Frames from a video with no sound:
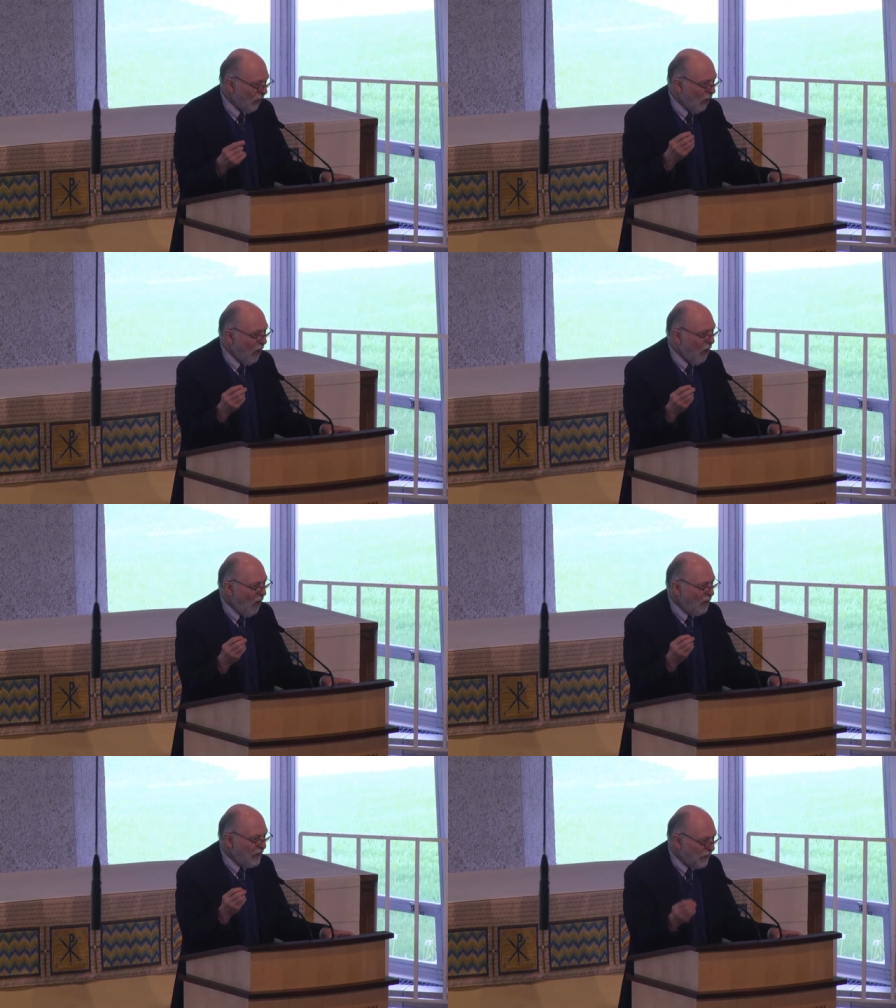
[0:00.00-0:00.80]

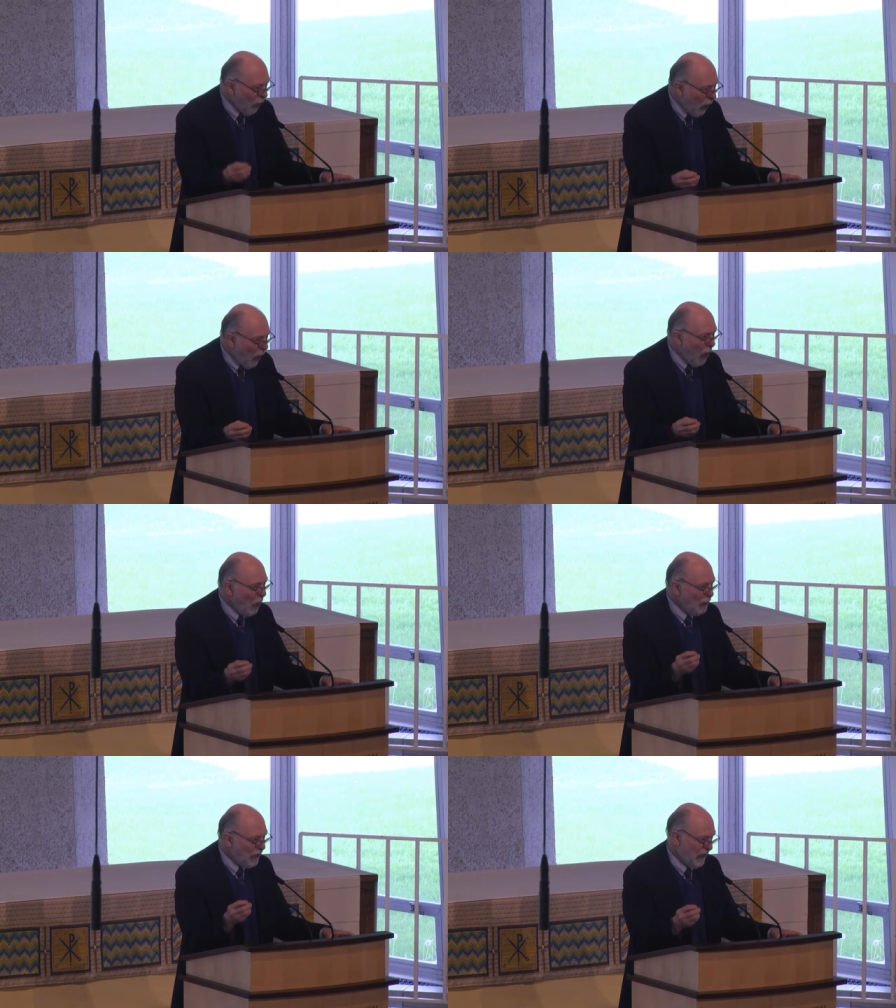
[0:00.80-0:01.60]
all
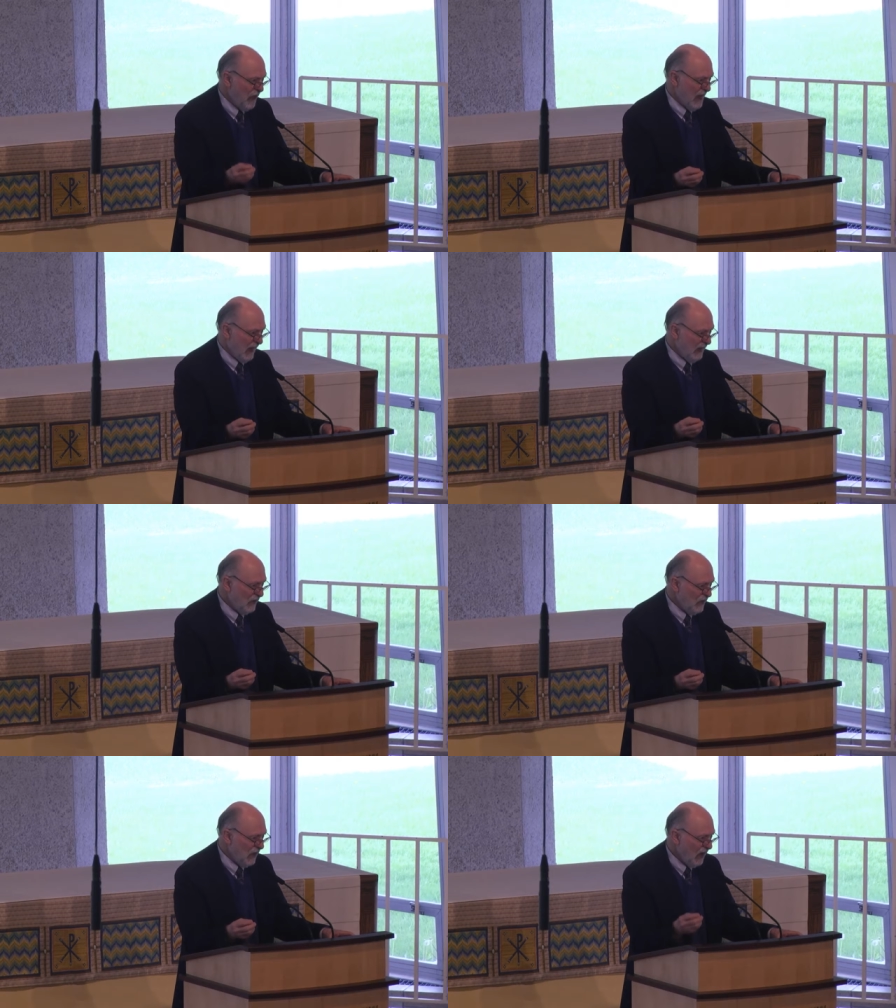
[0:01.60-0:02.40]
old
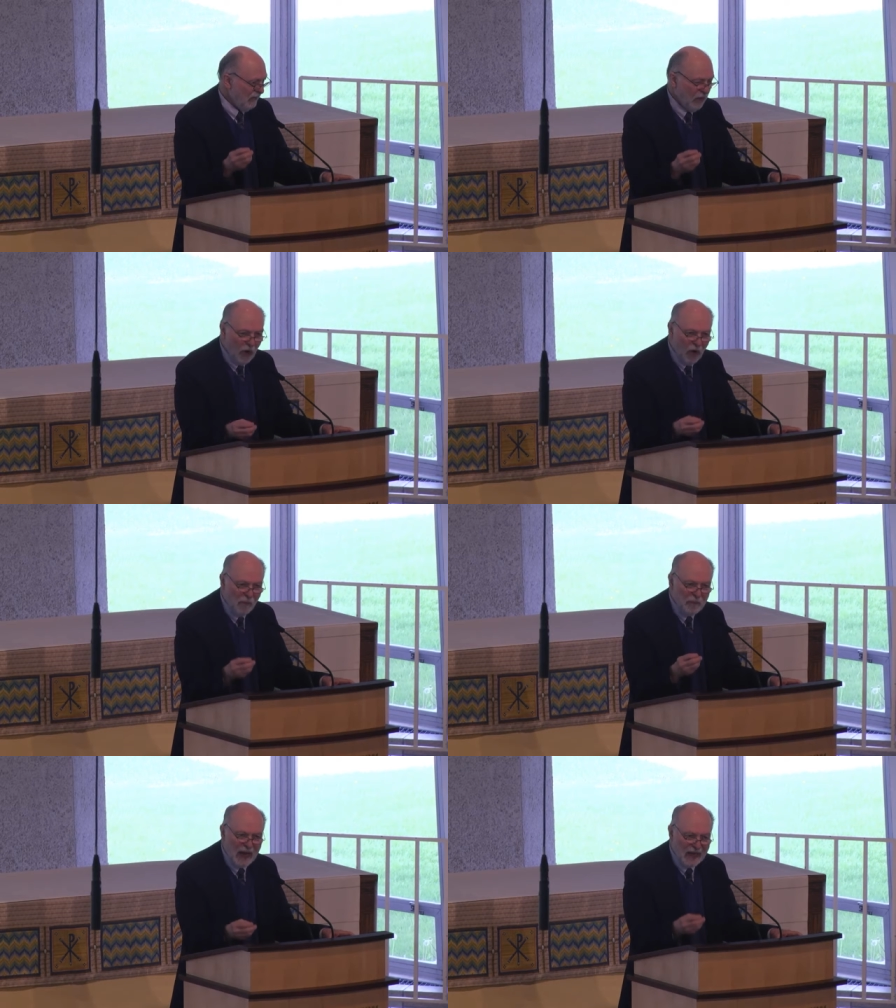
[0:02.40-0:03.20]
things have
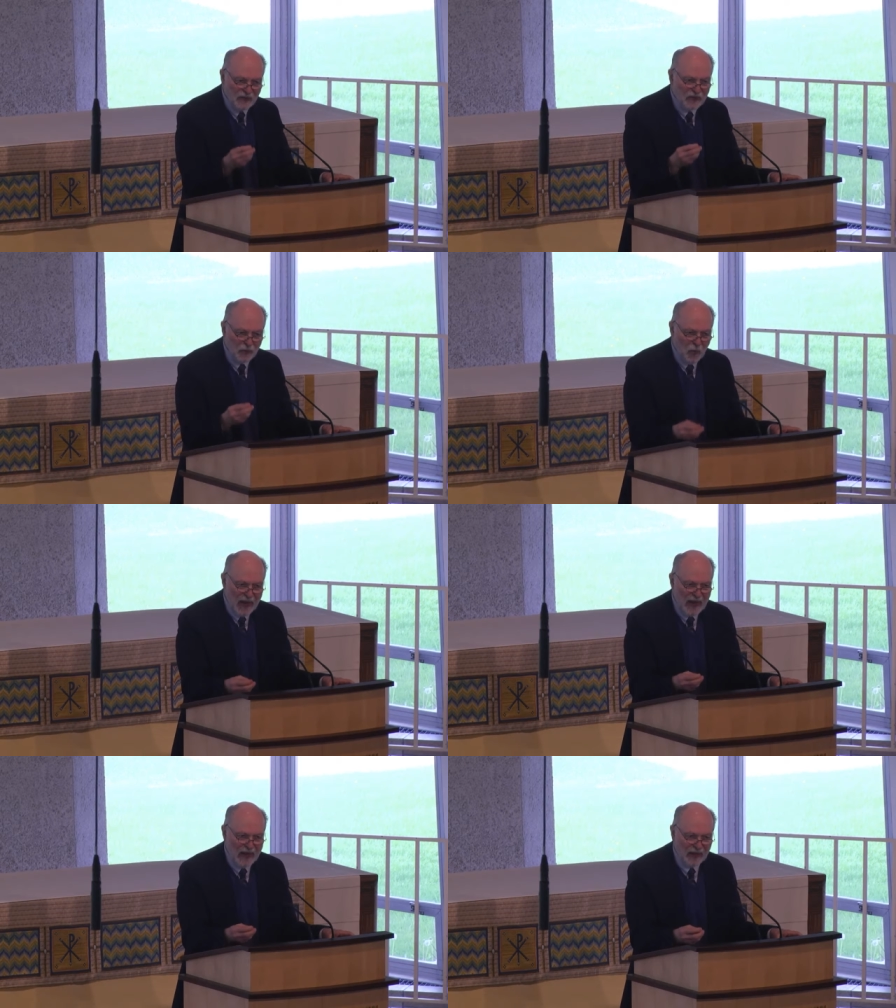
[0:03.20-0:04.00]
all passed
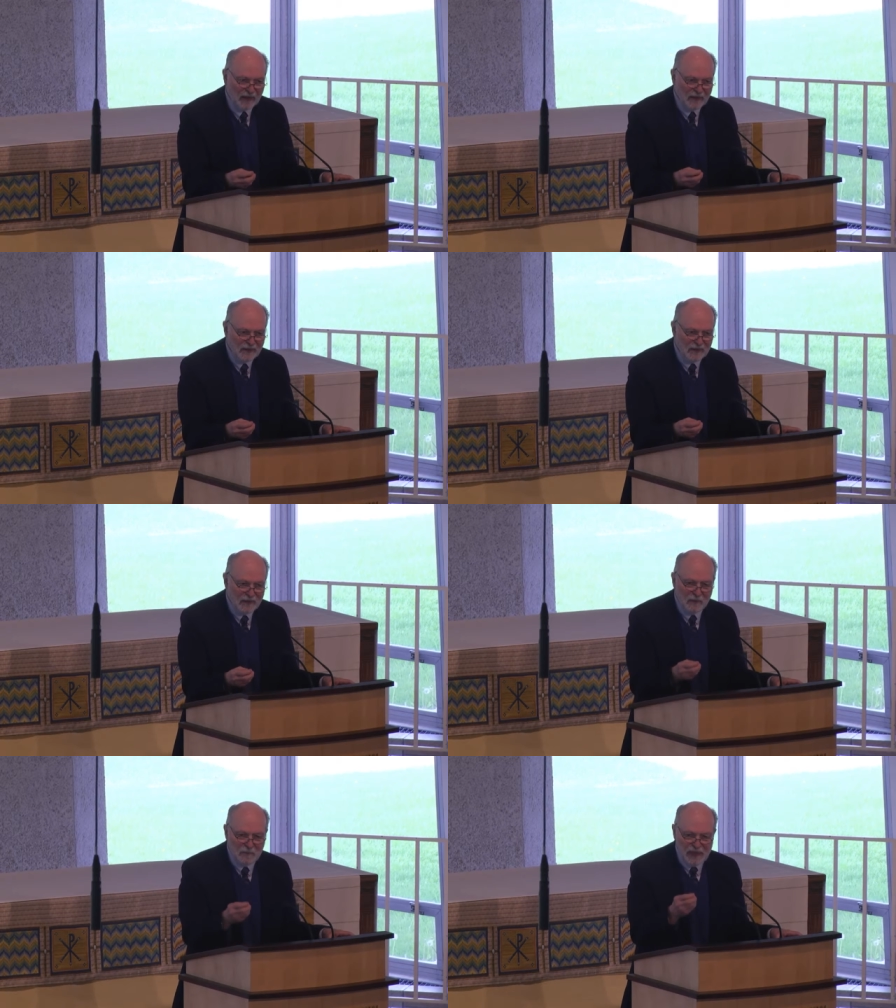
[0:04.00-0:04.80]
away.
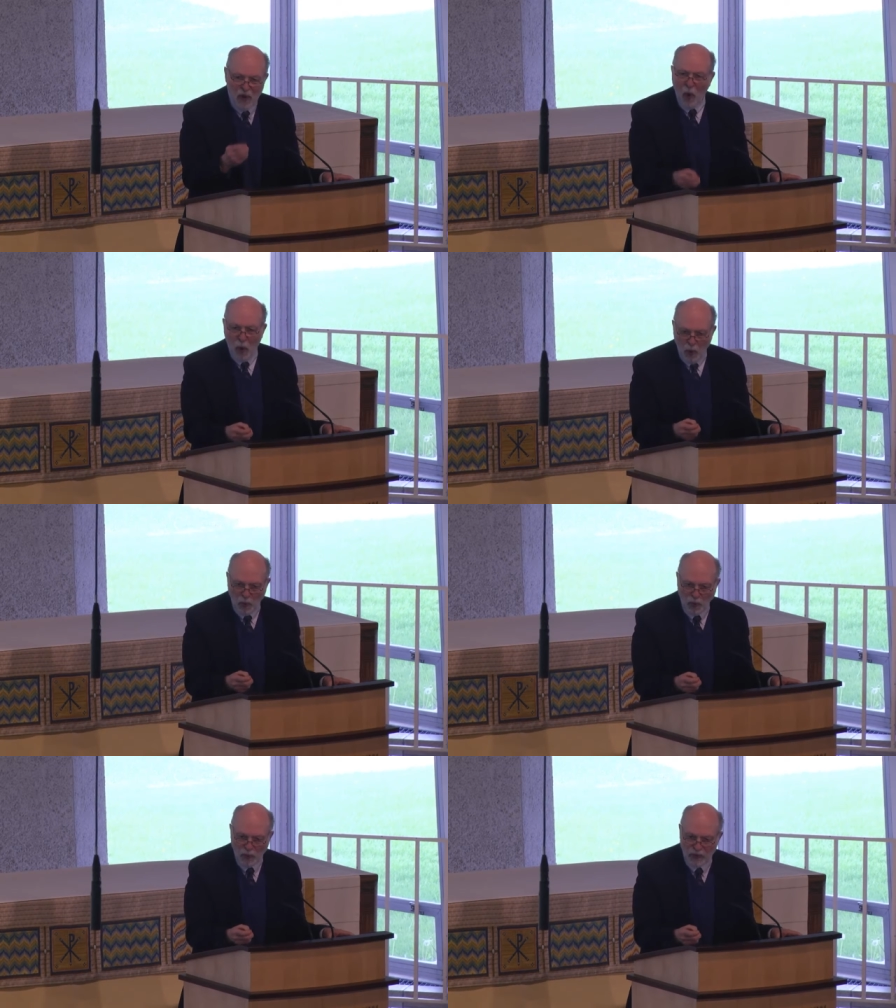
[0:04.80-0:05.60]

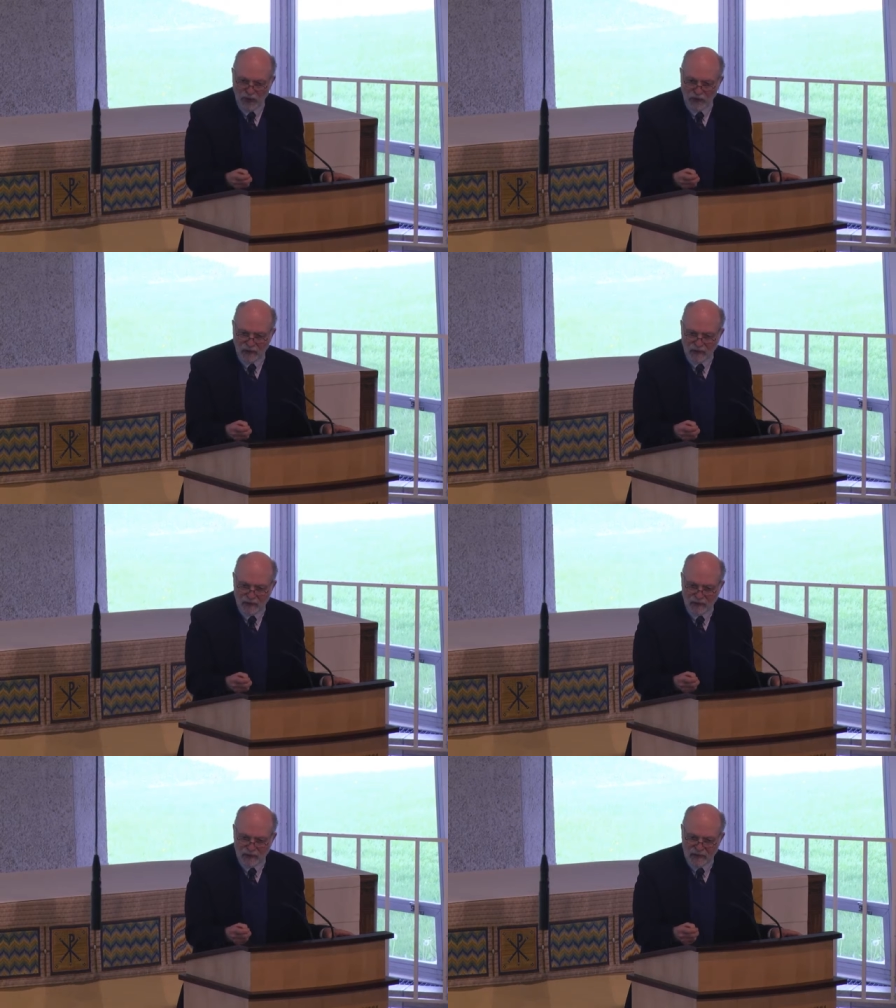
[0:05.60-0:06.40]
Behold,
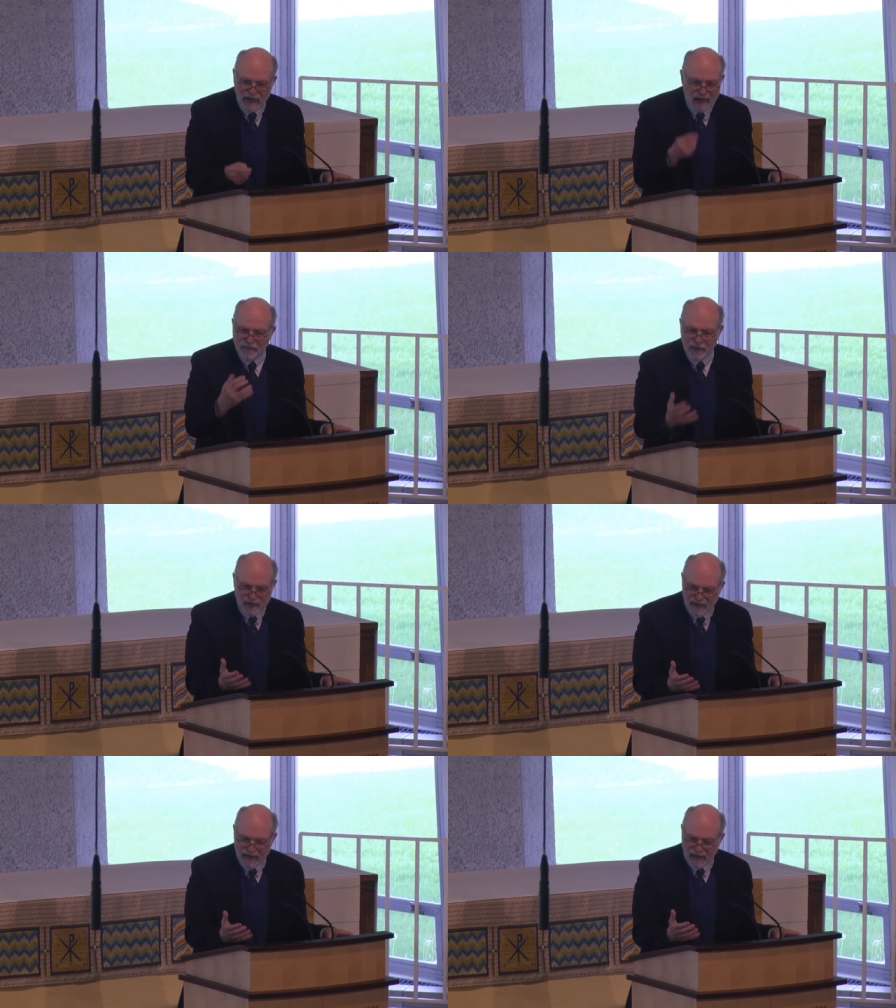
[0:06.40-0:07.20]

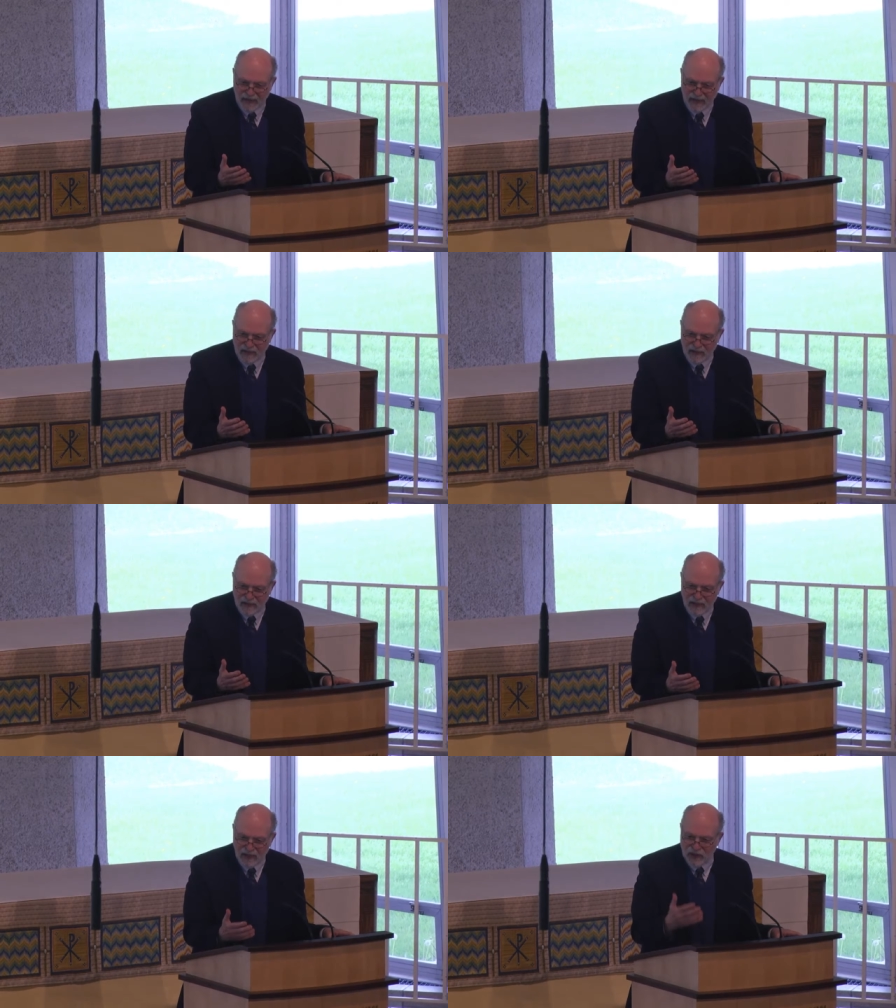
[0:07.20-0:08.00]
everything
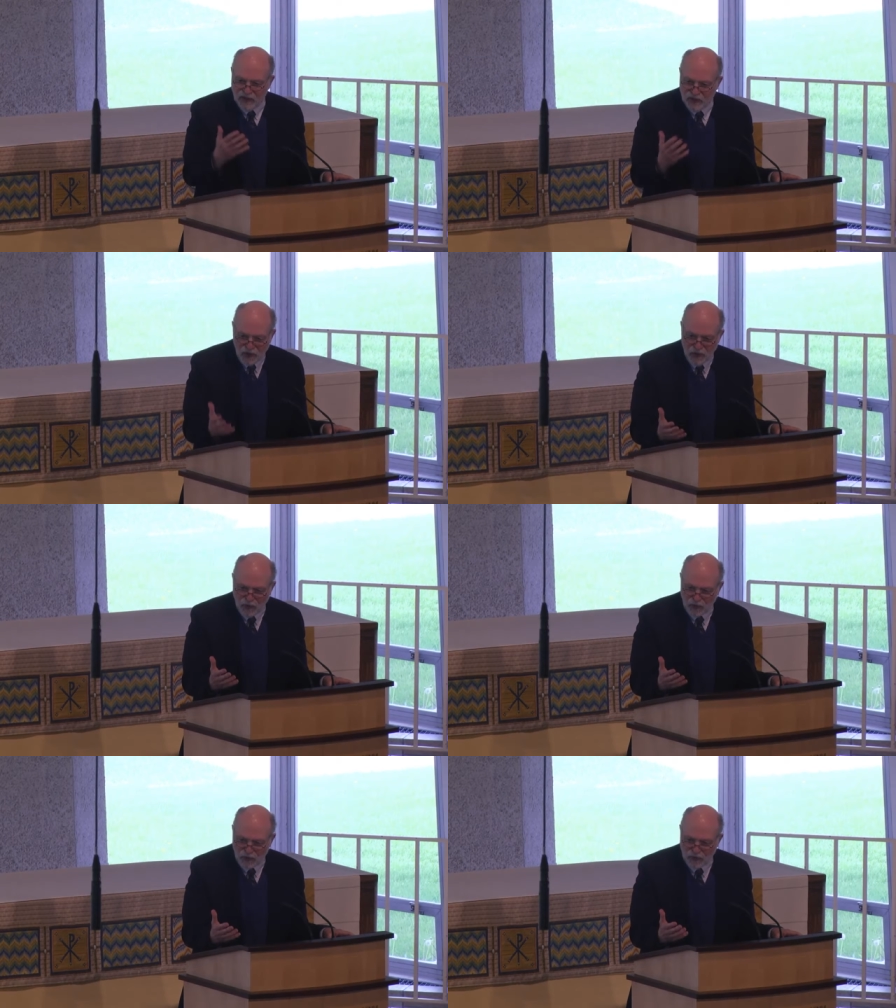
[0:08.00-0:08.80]
is new.